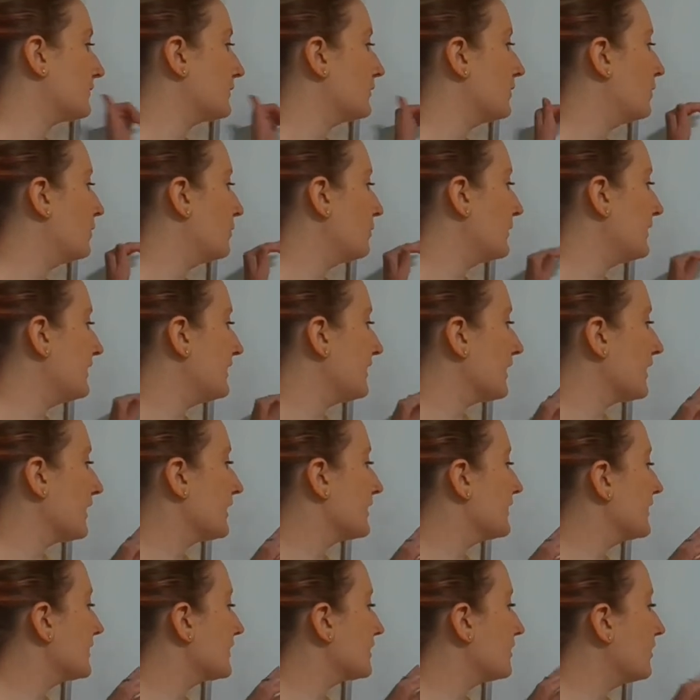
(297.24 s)
we are
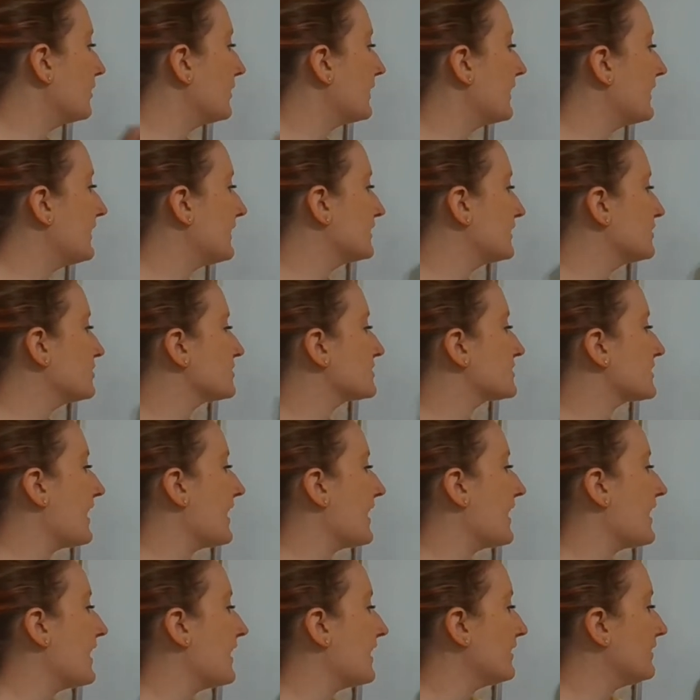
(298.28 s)
going to go ahead and just
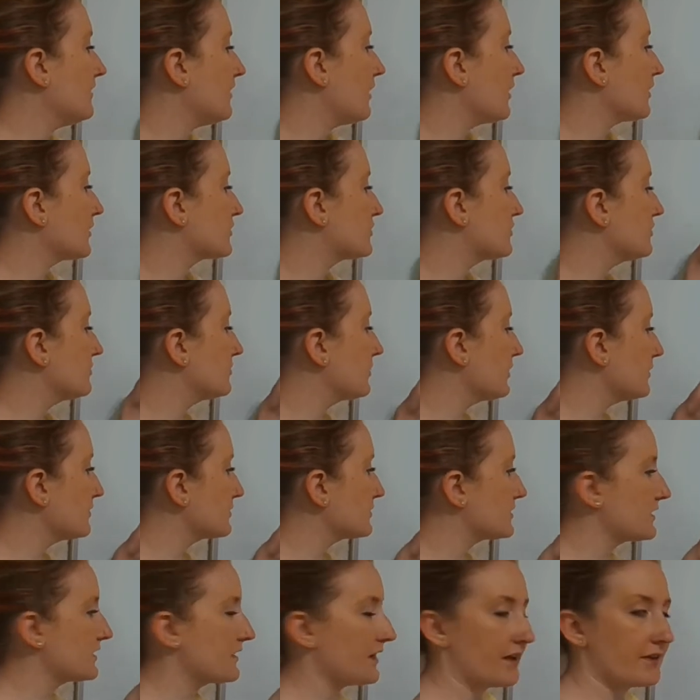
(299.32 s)
add our two rows
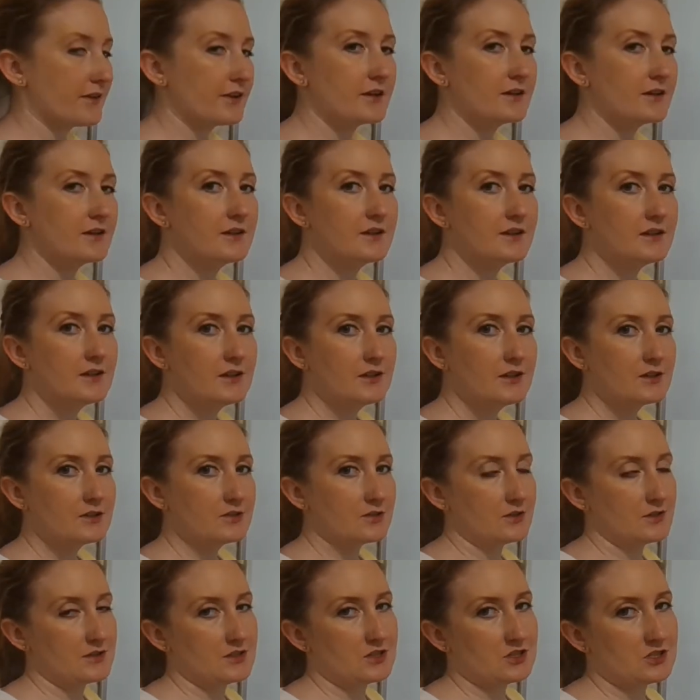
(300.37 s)
together. So
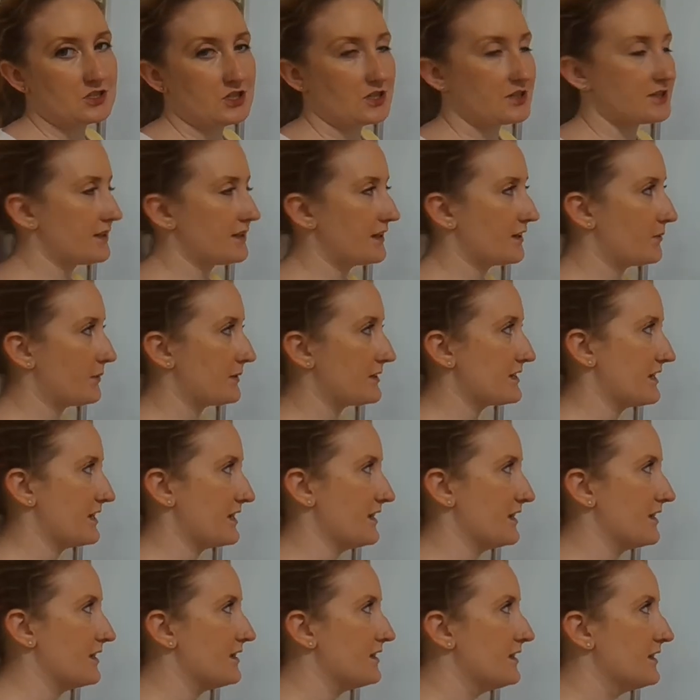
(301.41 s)
this is just like we
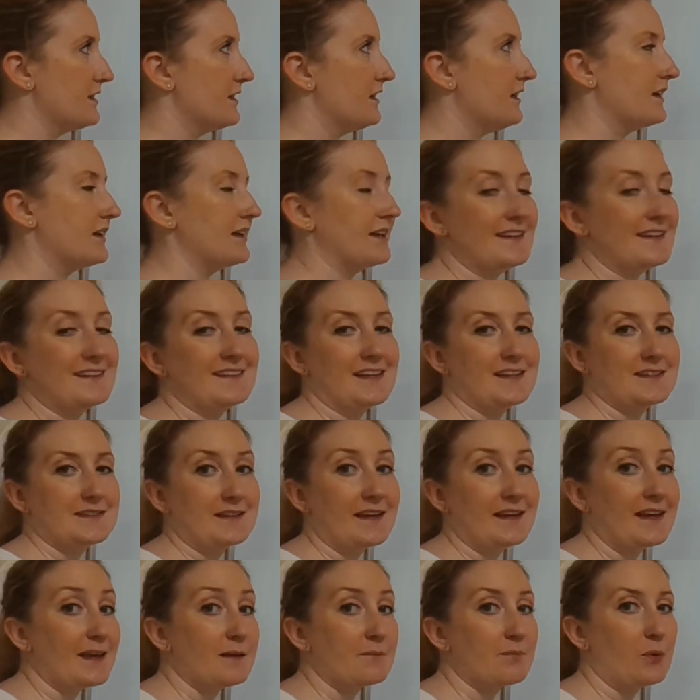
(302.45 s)
did in lesson
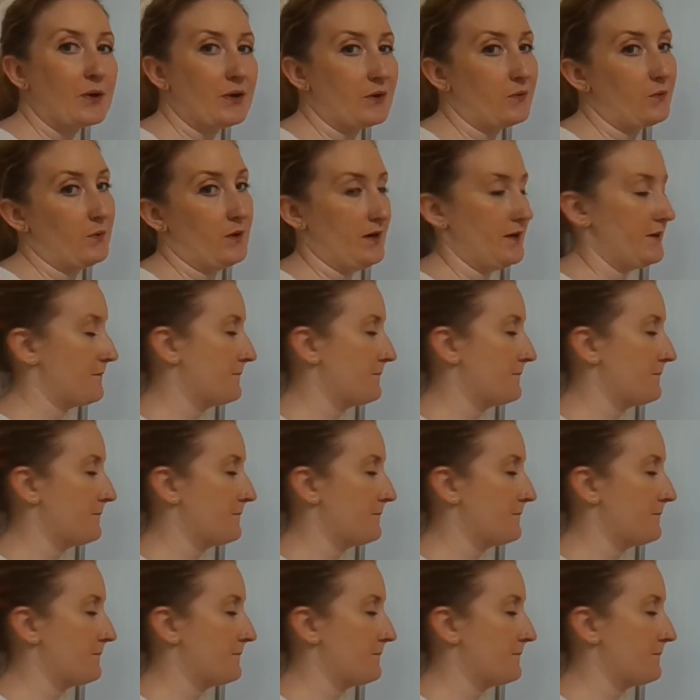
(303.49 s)
8.1.